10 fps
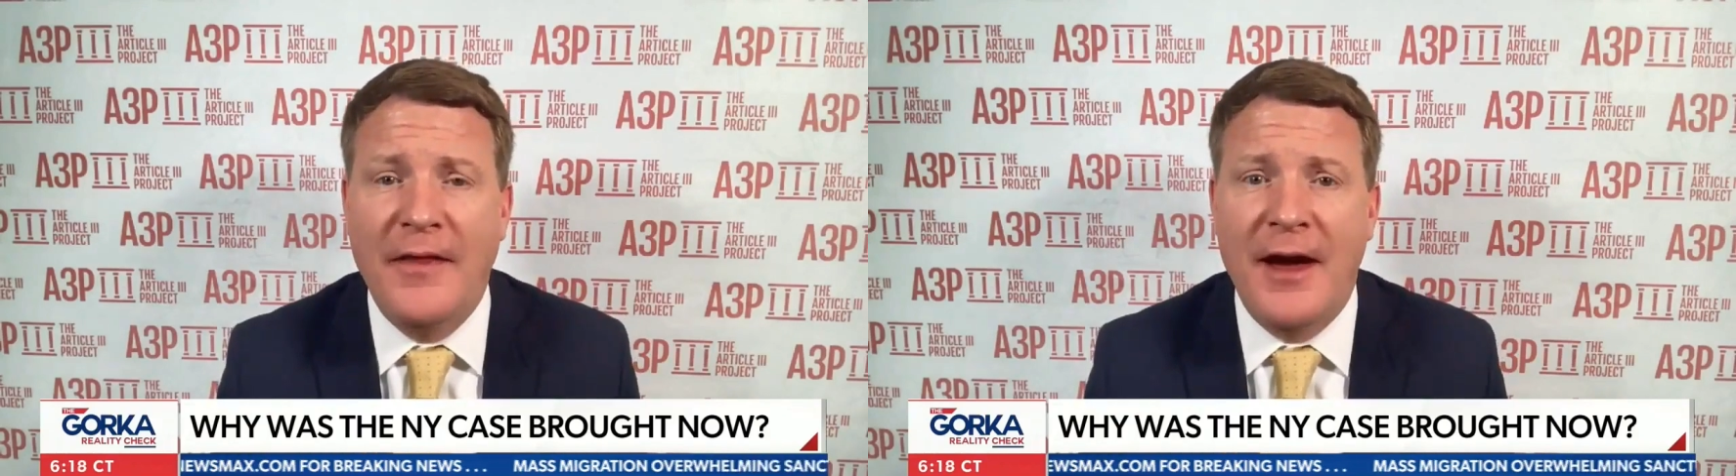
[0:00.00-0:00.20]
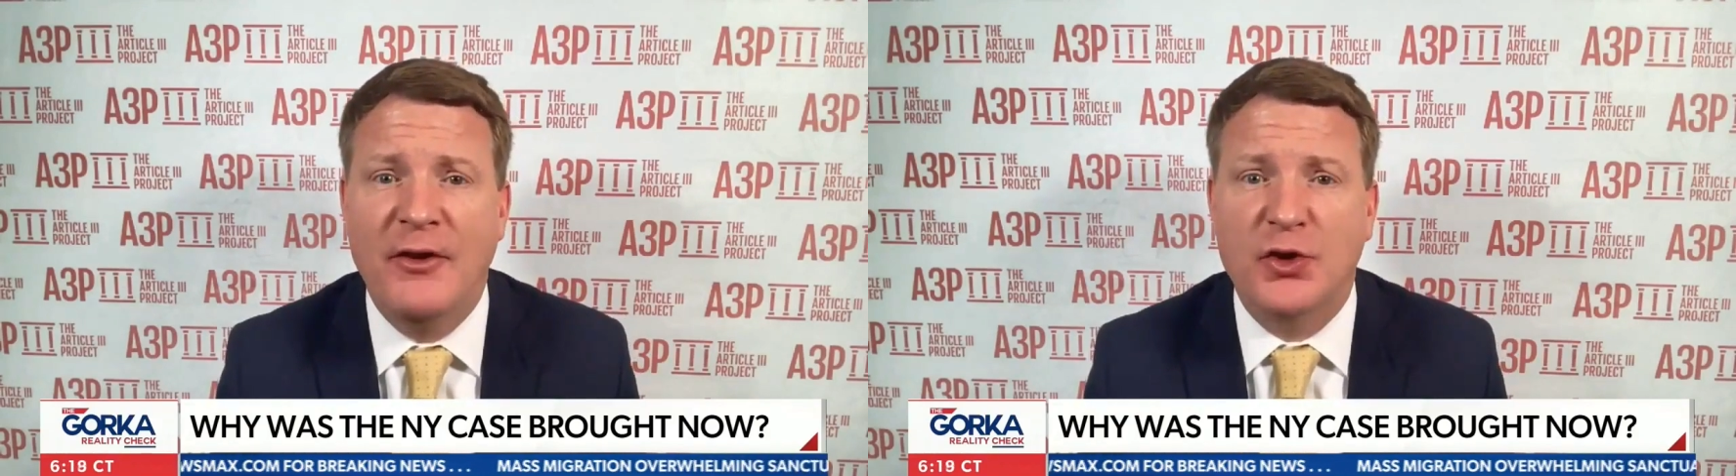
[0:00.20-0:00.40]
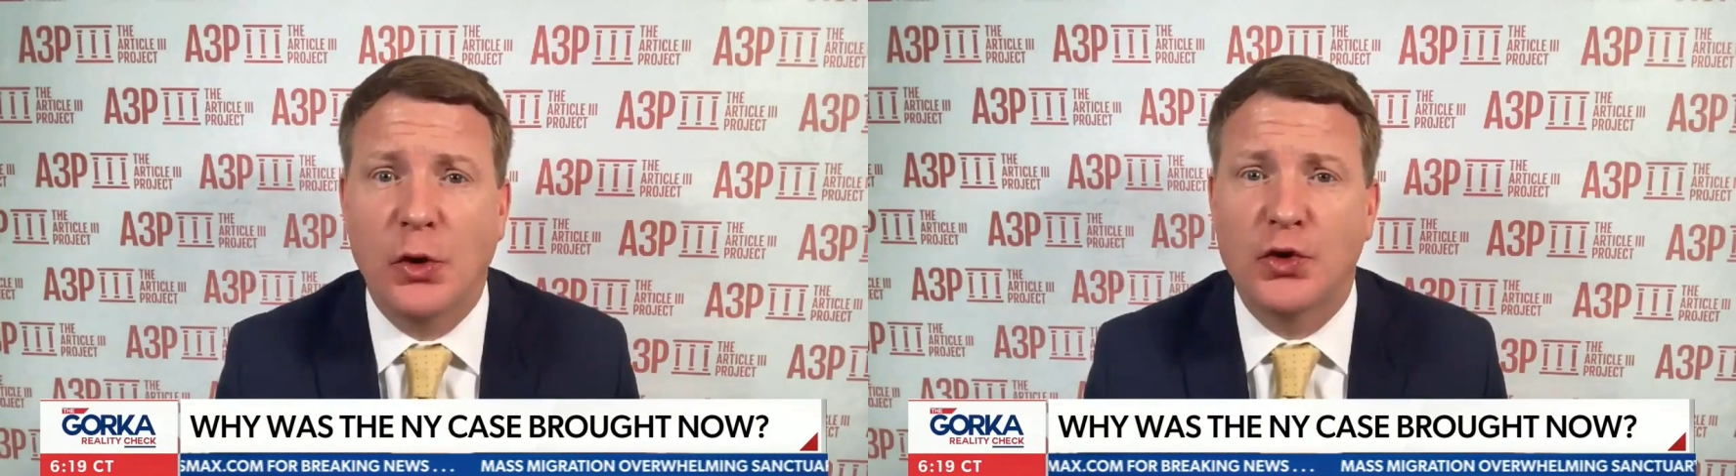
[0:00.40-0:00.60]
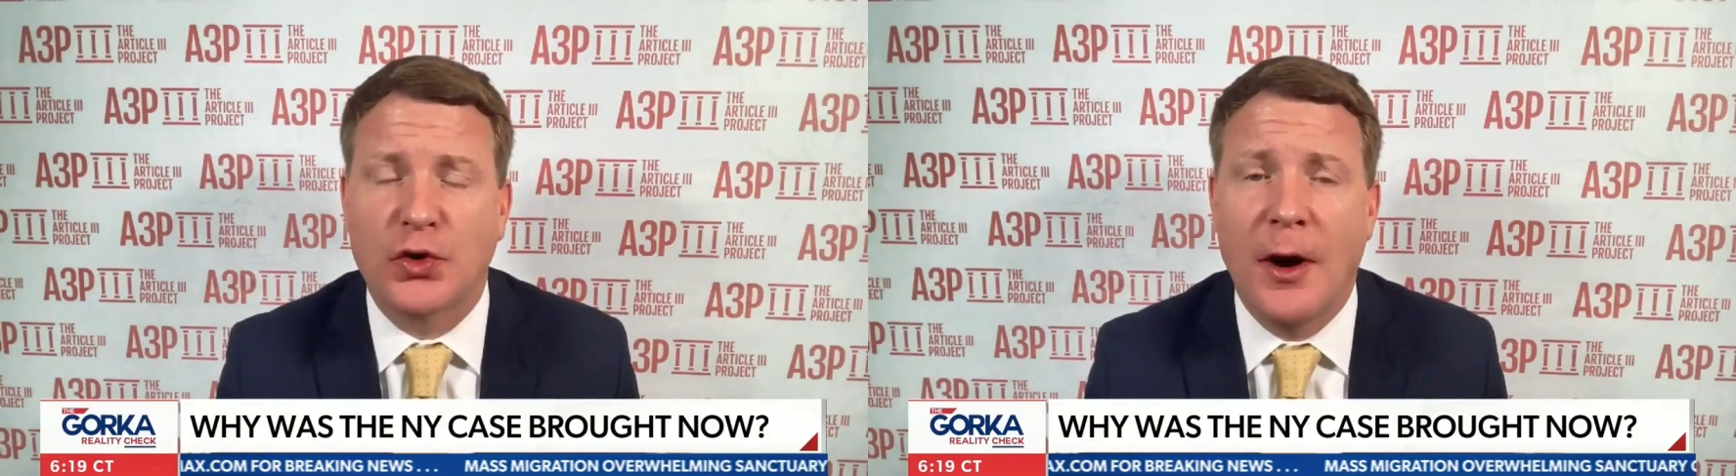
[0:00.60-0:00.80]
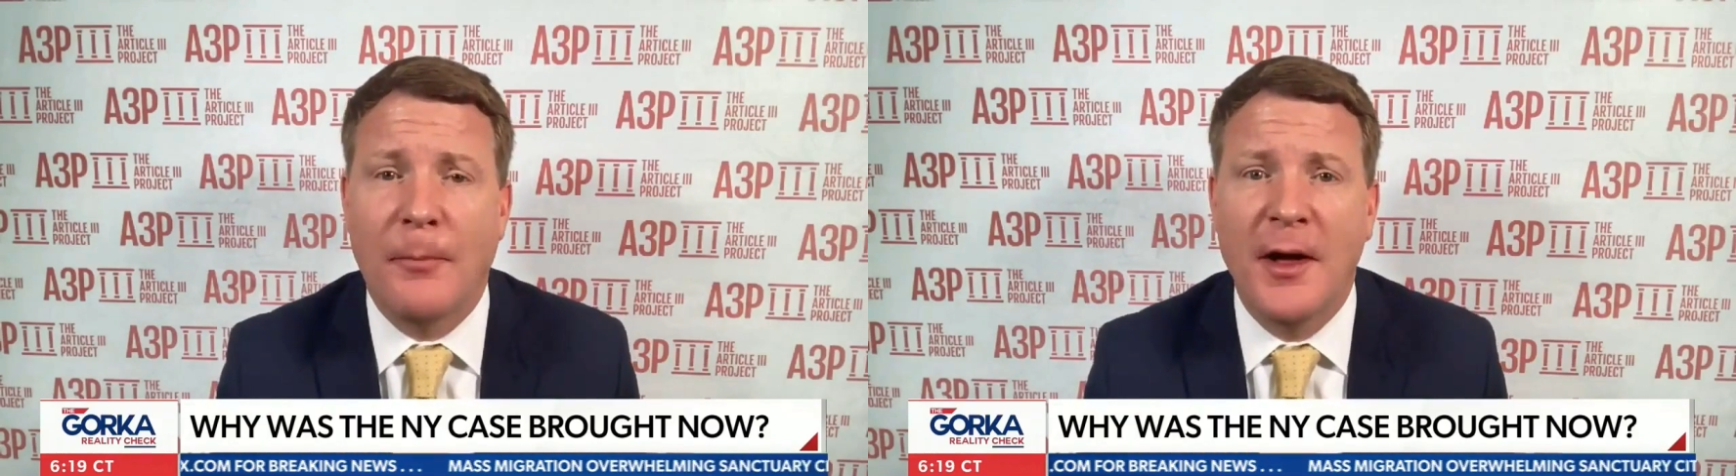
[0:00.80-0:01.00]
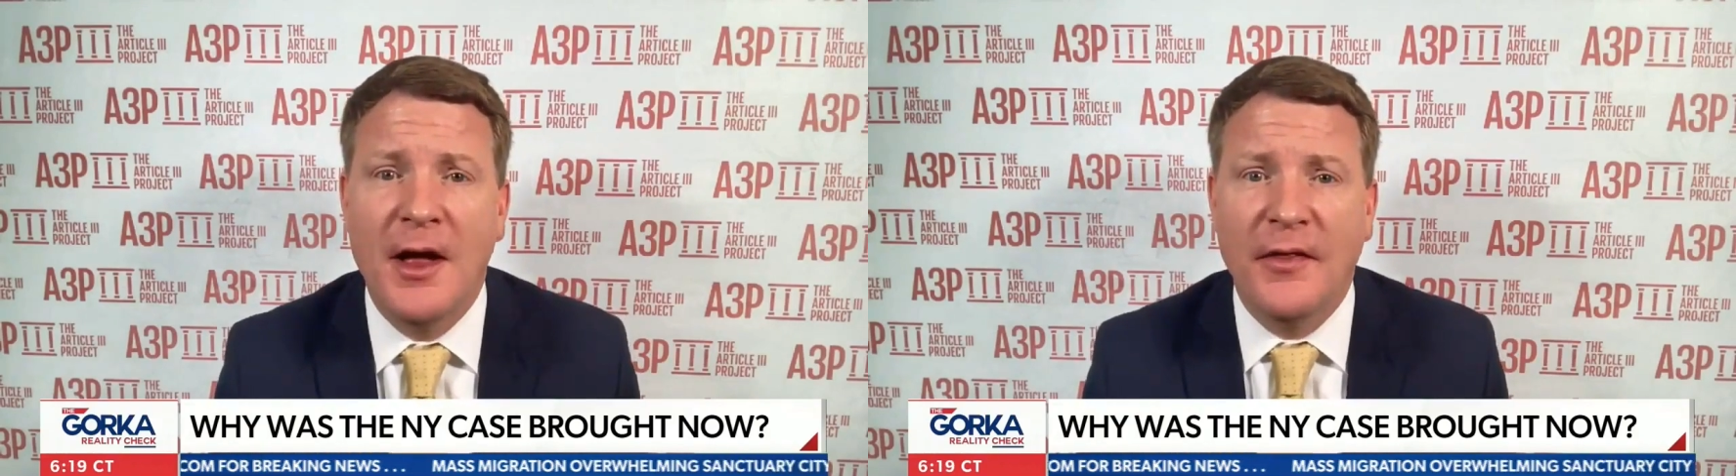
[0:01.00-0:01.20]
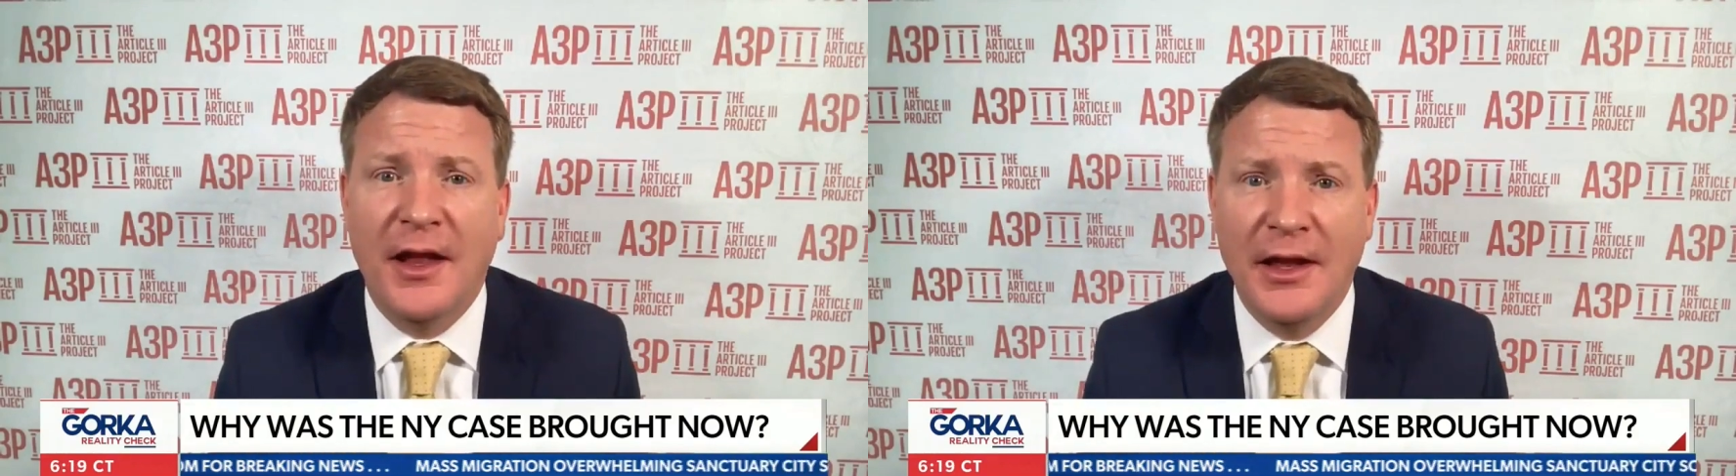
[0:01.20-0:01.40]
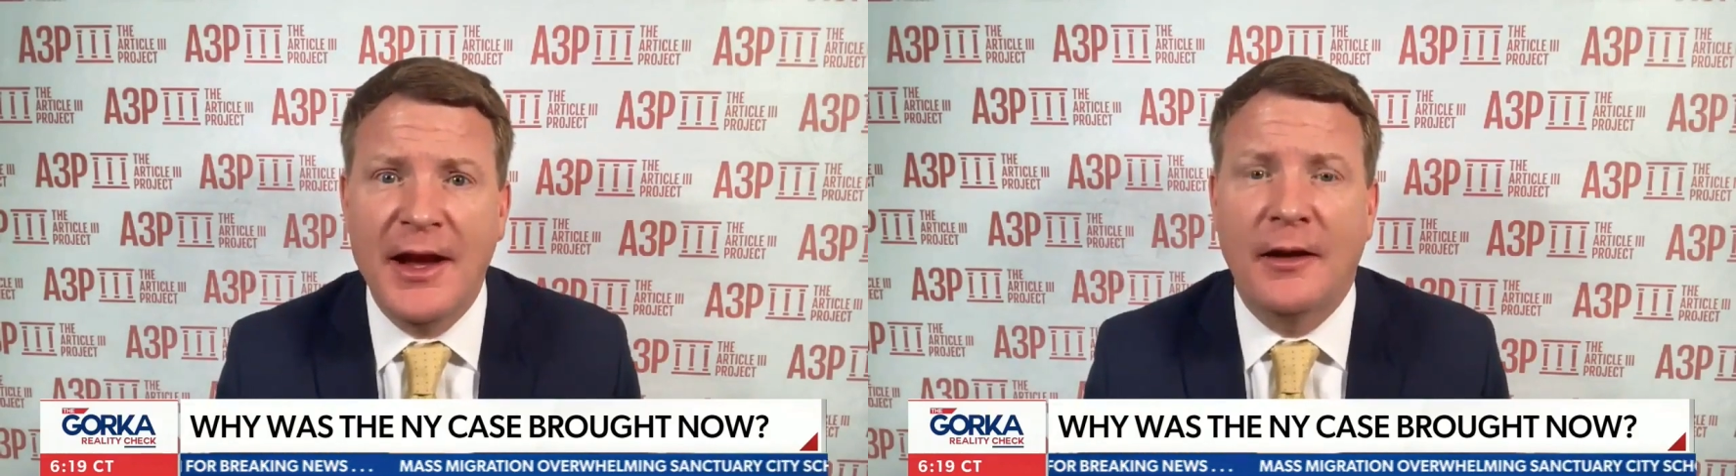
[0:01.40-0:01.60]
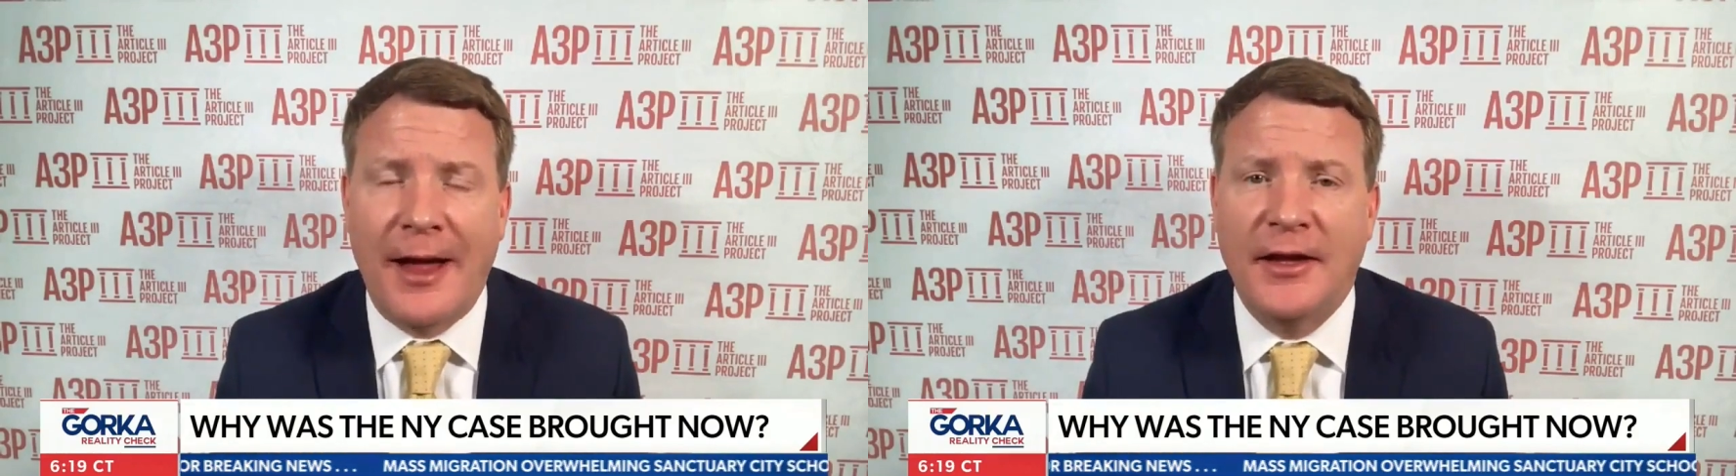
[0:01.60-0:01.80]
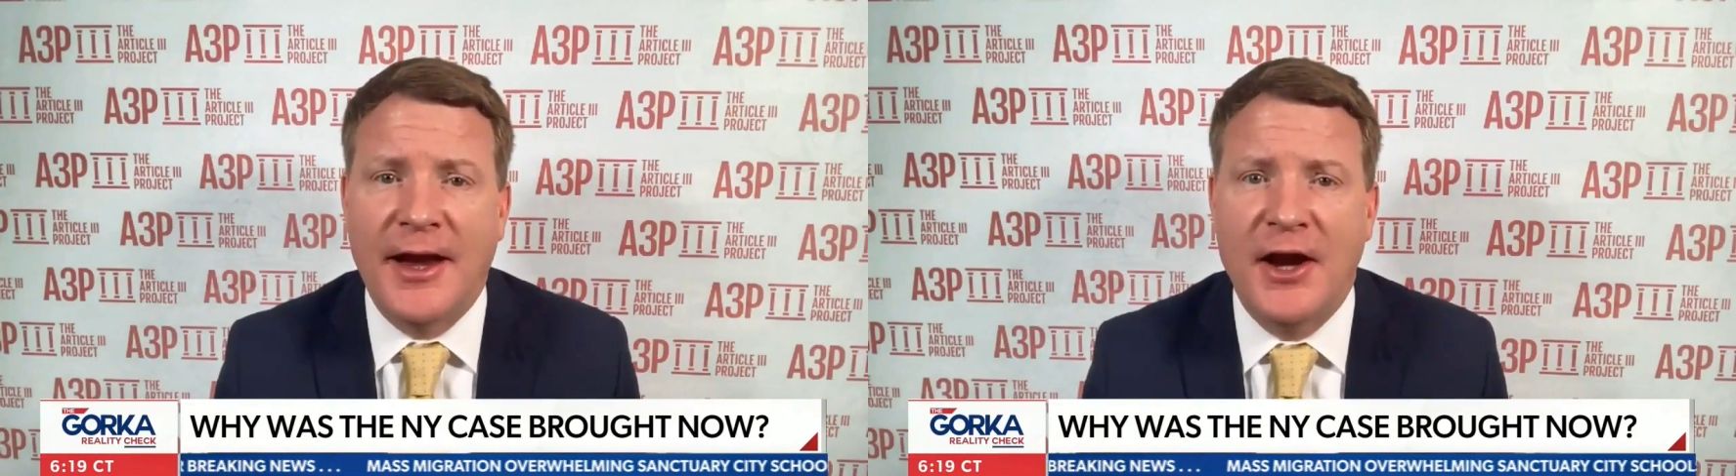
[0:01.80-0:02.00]
They haven't told Trump the
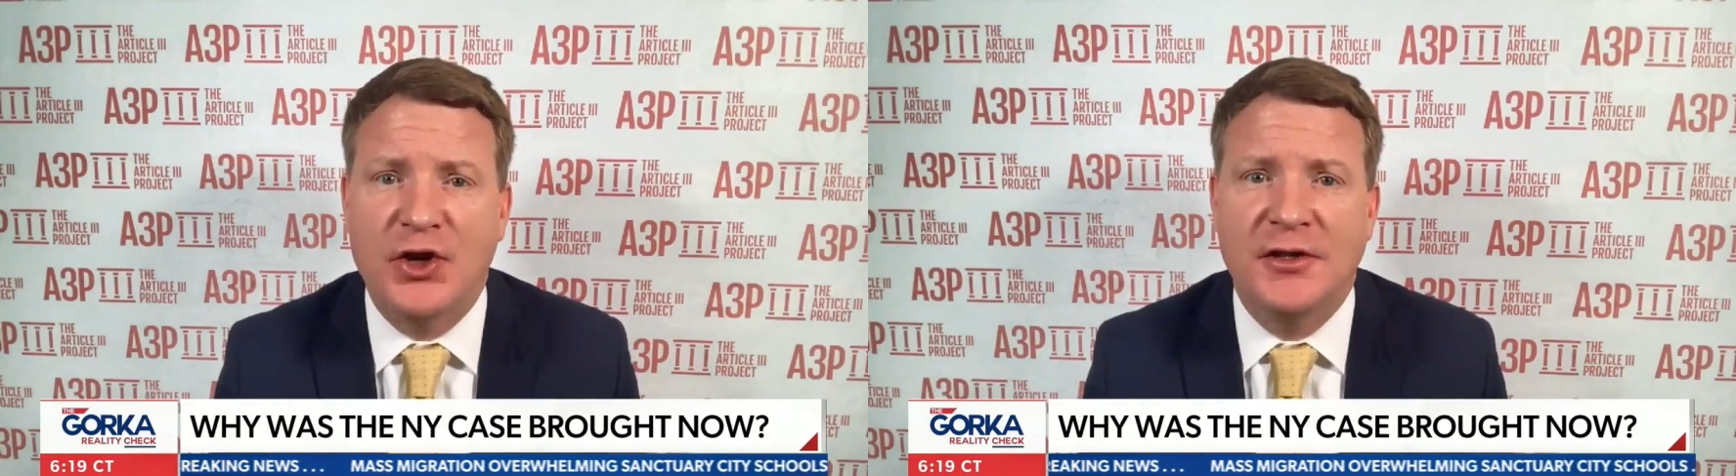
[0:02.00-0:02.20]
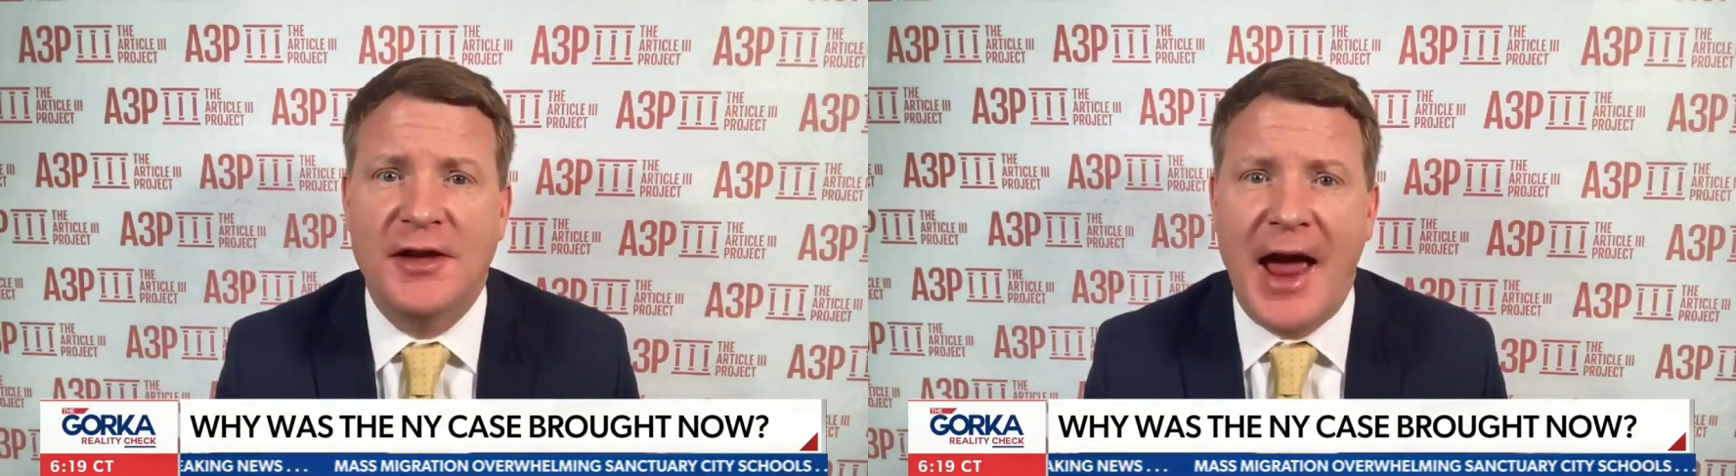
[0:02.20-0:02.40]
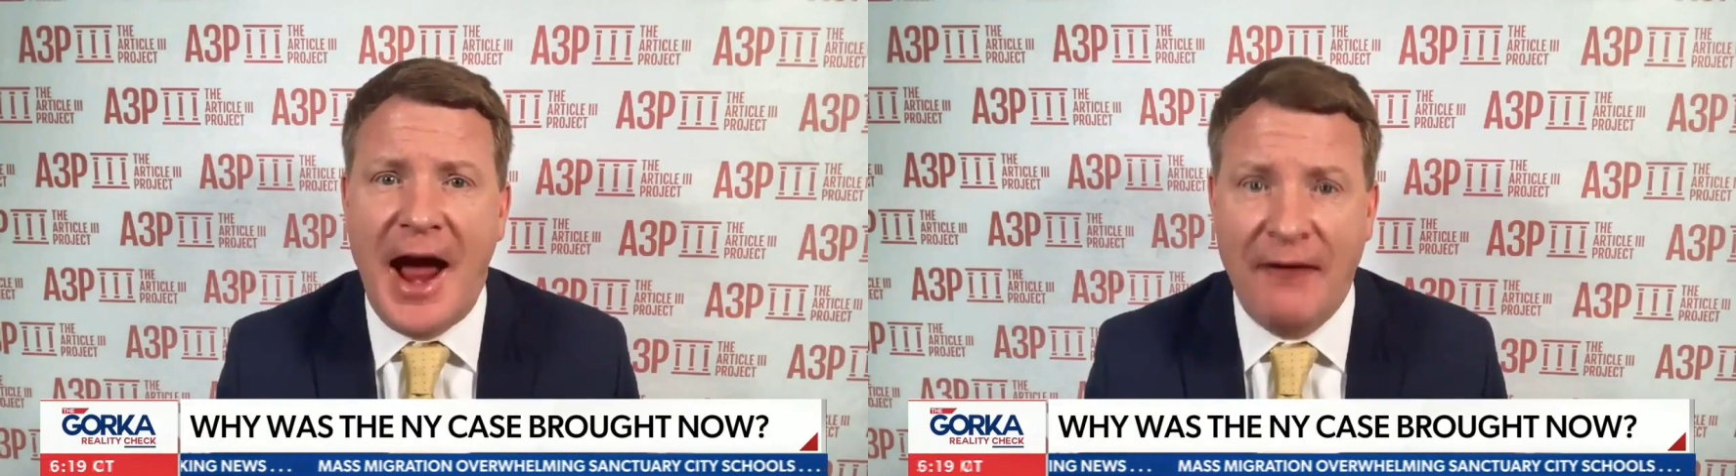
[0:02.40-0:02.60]
legal allegations